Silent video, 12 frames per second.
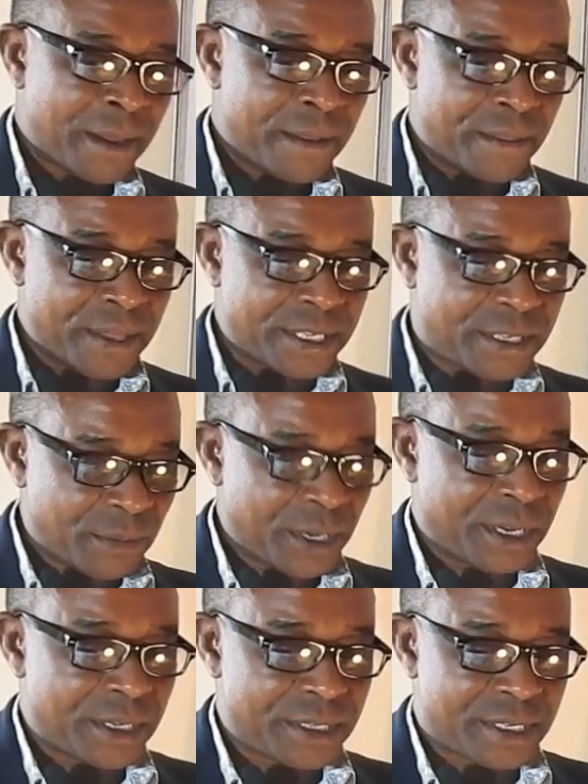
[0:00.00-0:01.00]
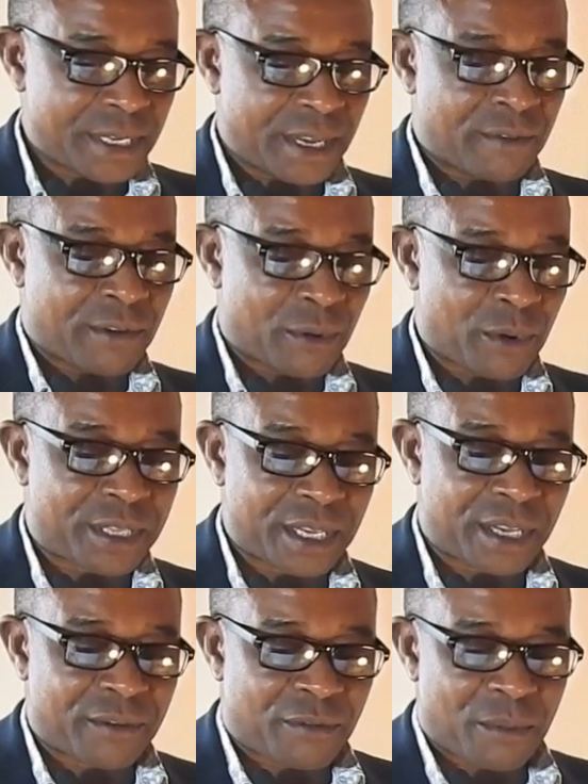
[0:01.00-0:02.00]
This means
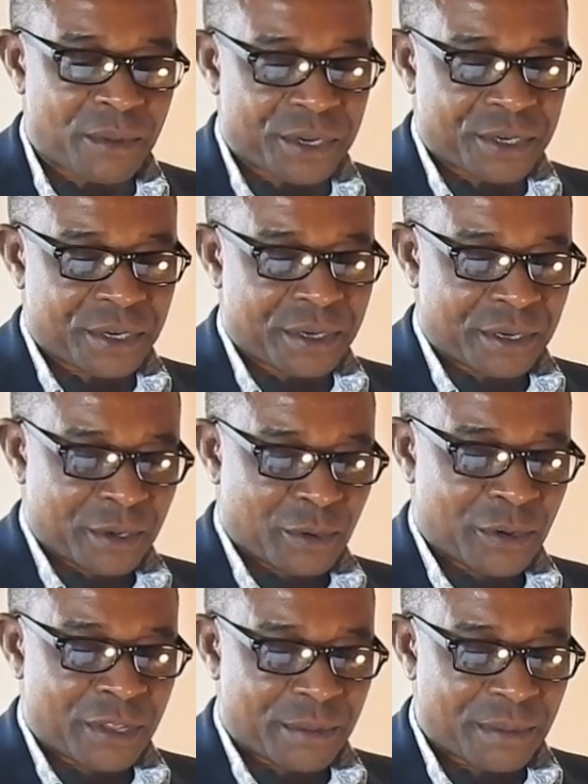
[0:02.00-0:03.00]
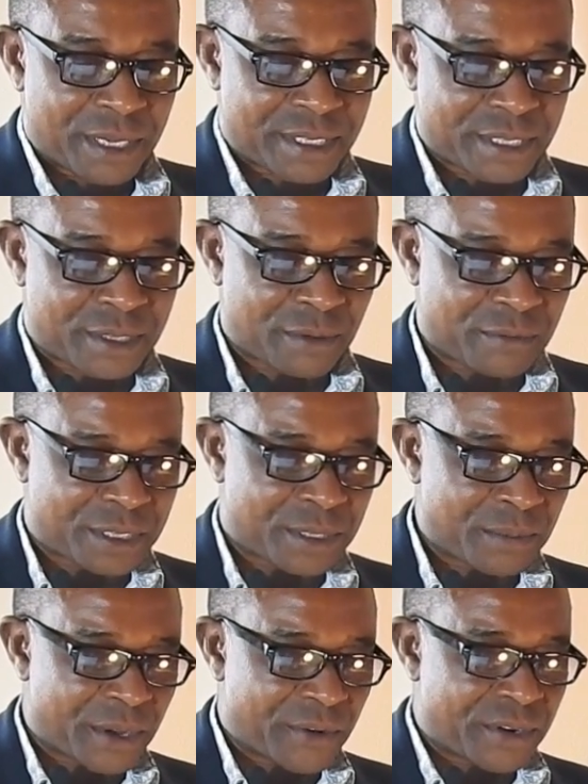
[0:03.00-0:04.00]
evaluating information on the basis of
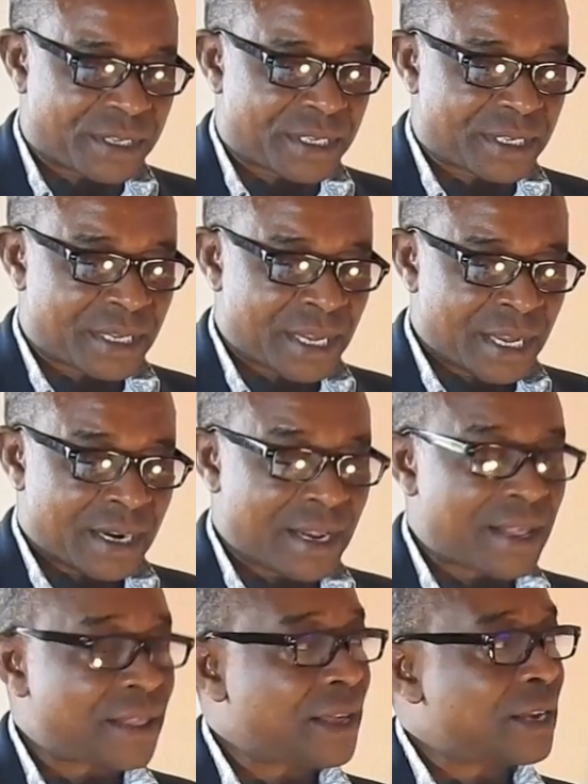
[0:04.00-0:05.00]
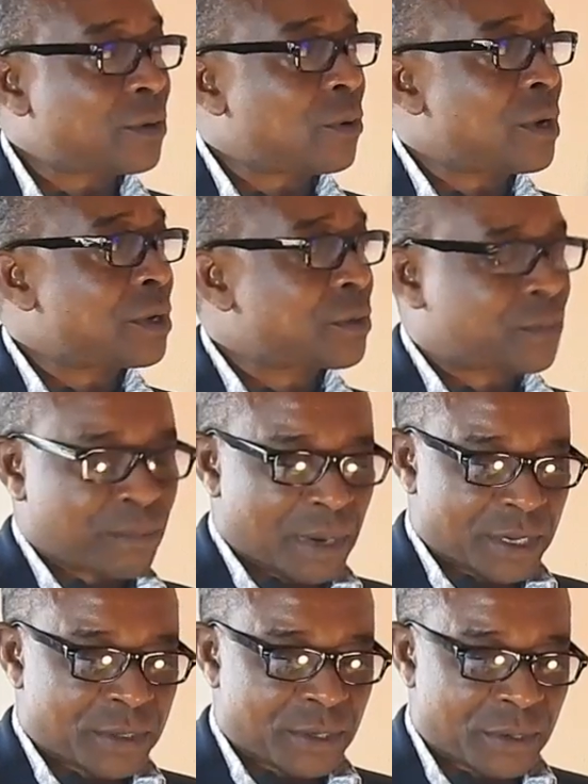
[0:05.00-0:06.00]
its merits rather than one's
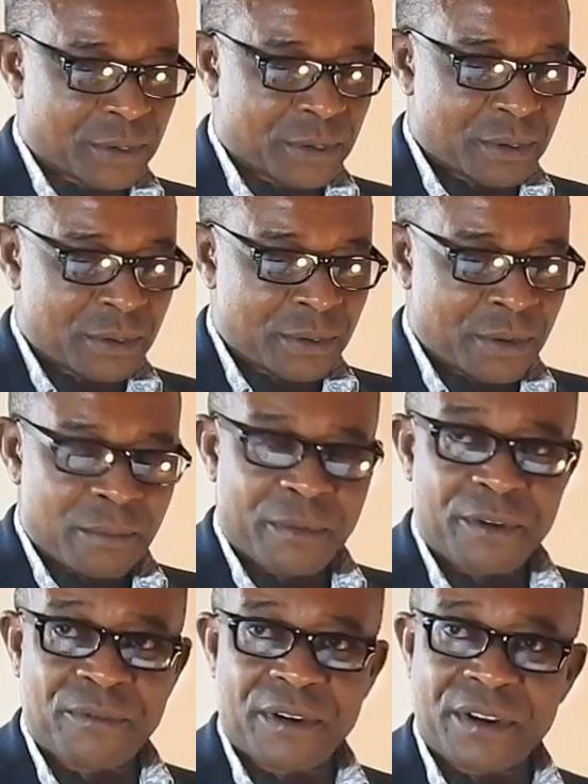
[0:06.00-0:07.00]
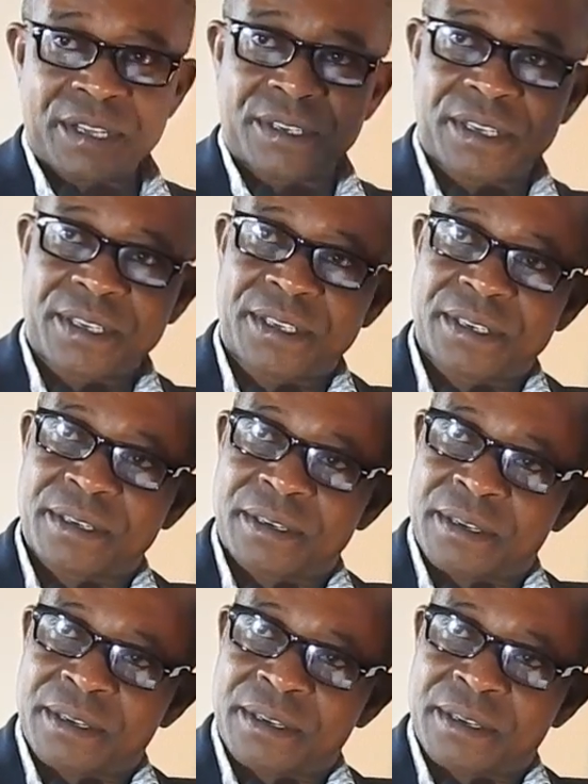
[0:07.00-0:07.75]
personal preferences.